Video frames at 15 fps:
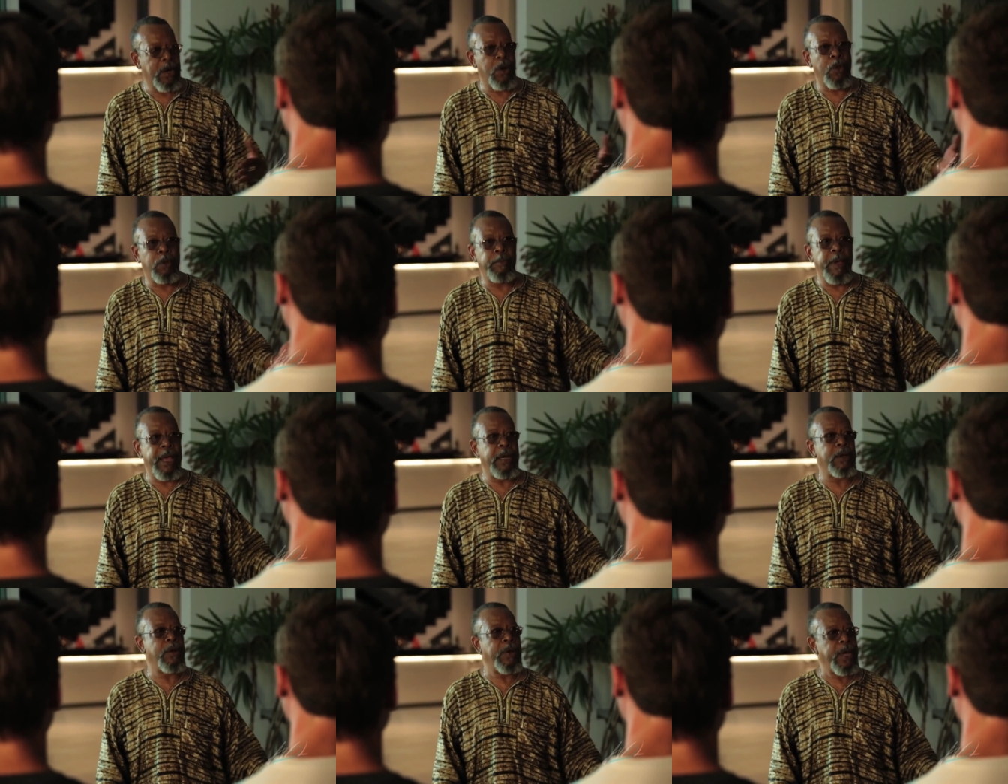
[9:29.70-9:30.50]
an old
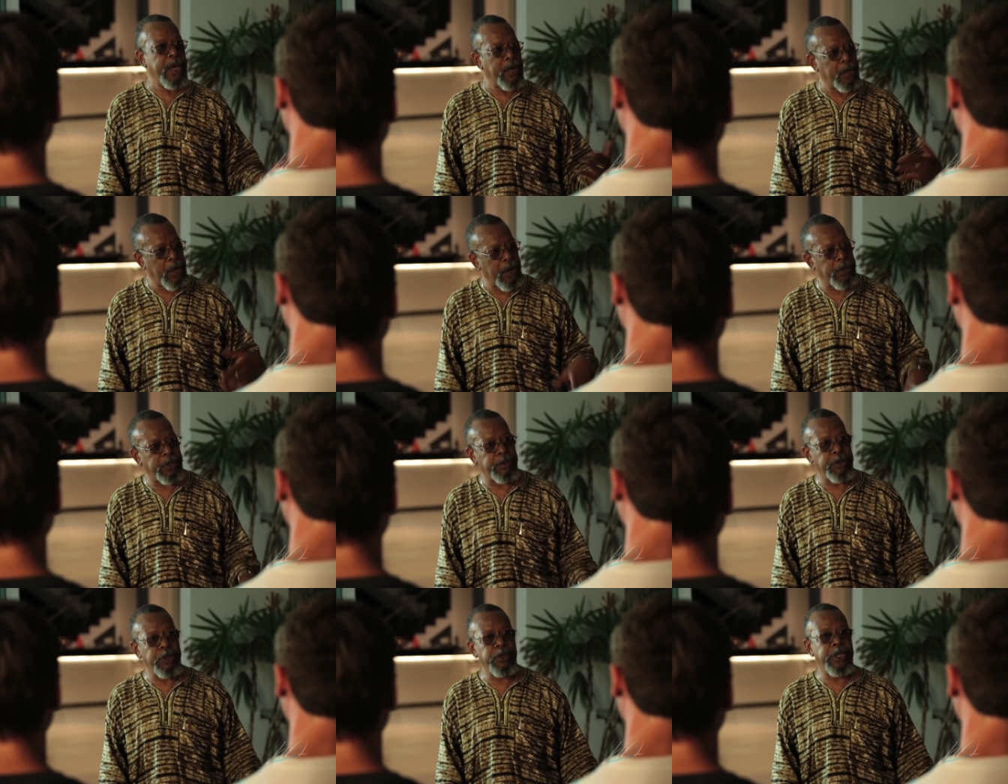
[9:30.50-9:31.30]
man go ahead and learn
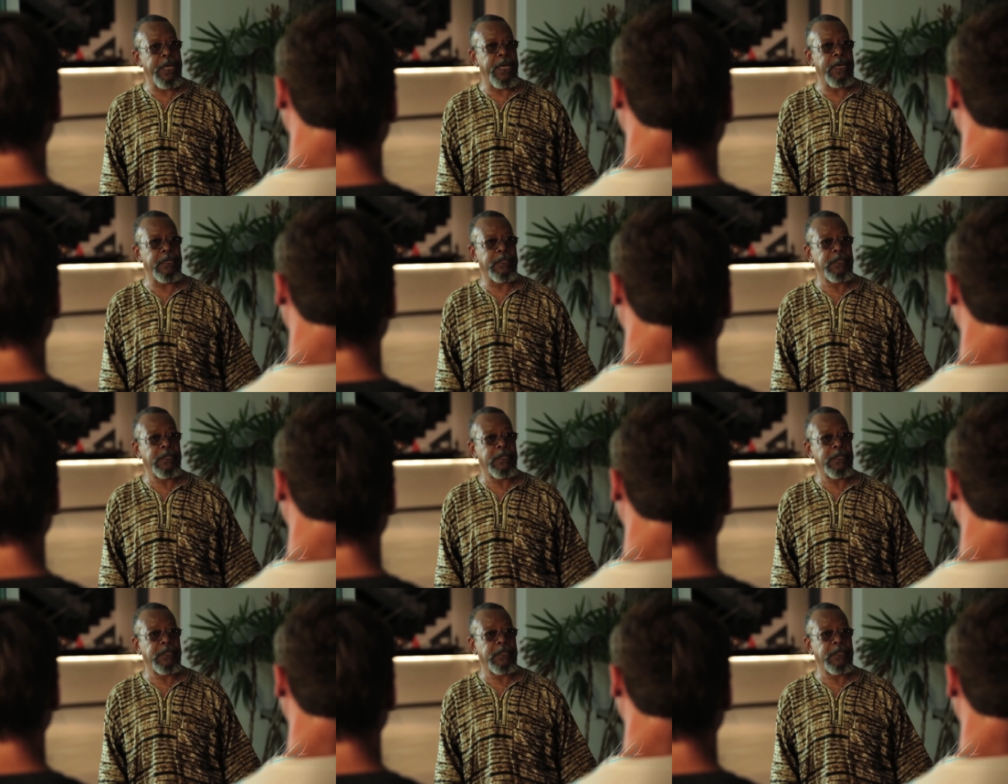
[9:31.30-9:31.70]
some new things?